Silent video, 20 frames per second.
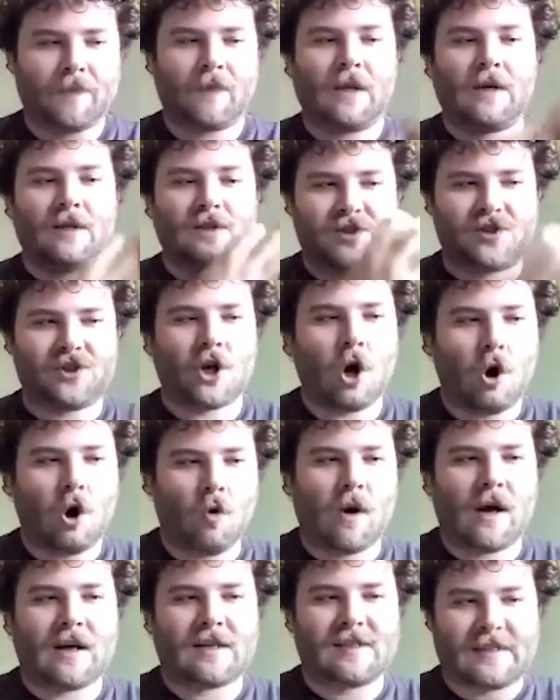
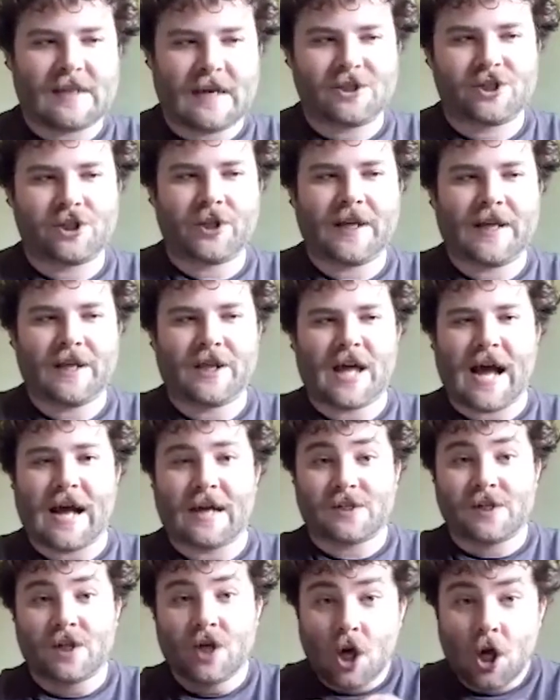So essentially
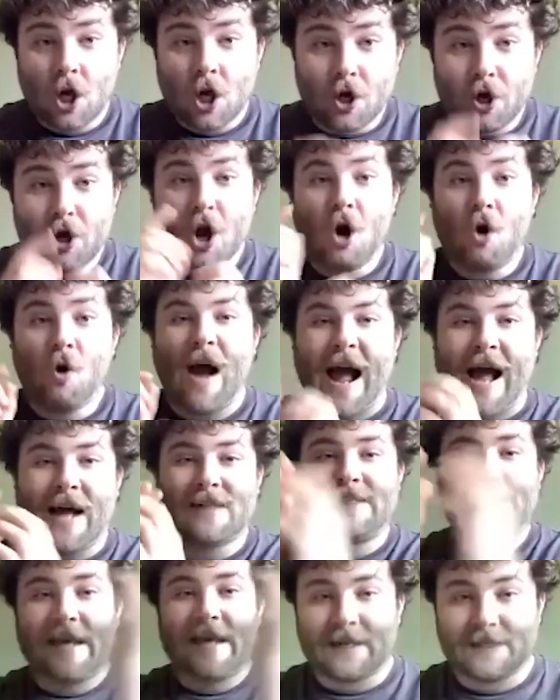that no
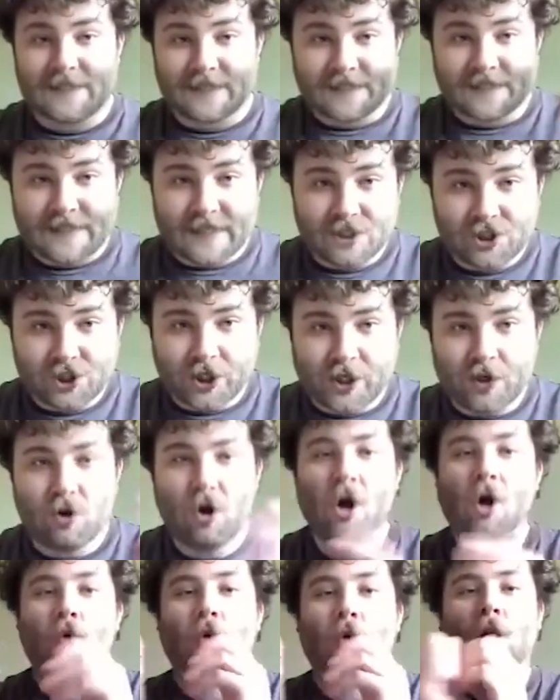ASEAN decision
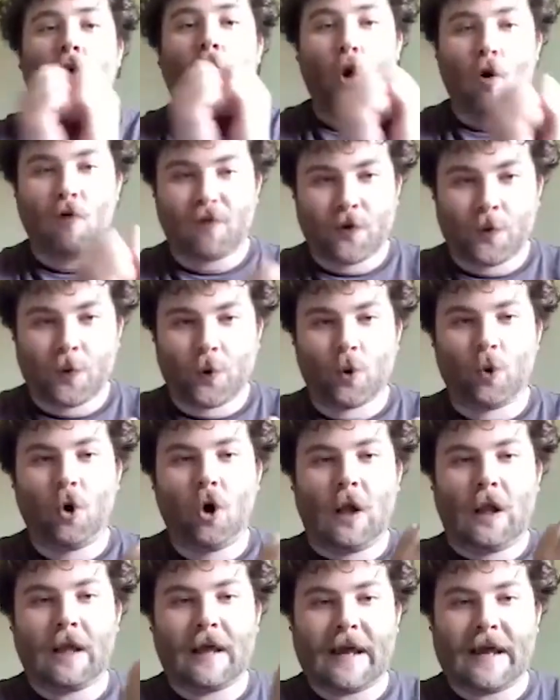will
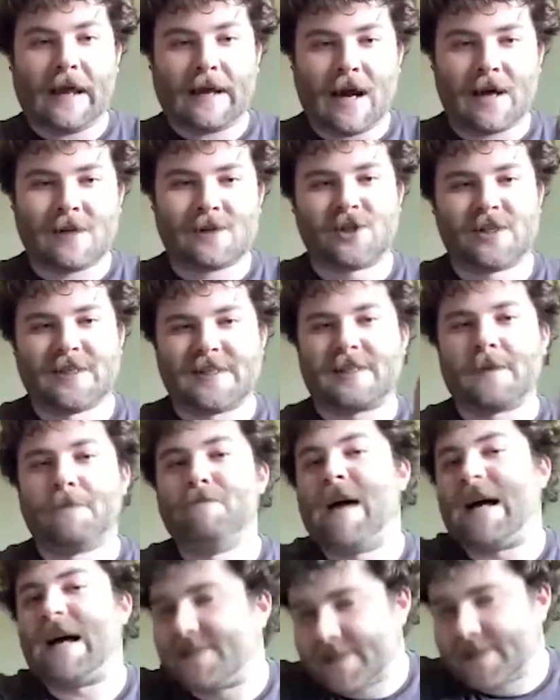overrule a country's
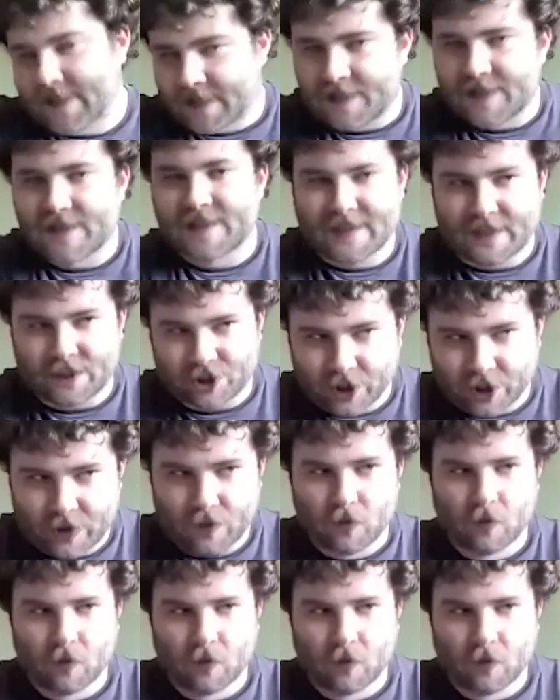domestic decision.